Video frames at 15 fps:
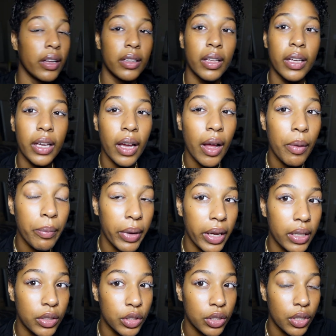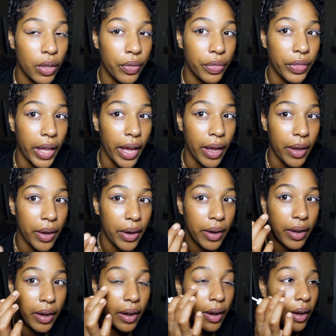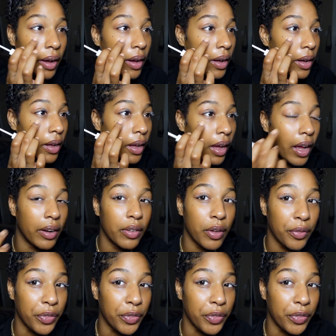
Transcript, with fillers: look at how much that I don't know